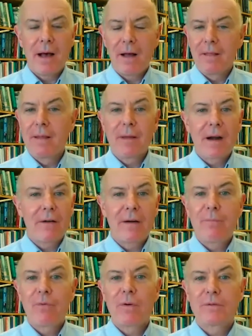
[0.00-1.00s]
uh, limit our
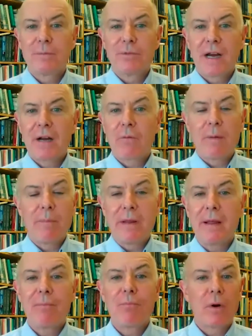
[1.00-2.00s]
imports from China, we'd
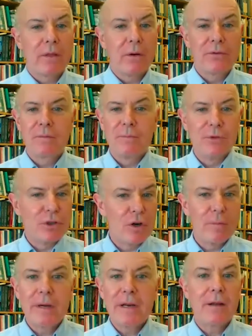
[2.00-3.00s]
be importing those from
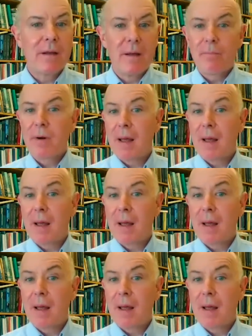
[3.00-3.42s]
Germany,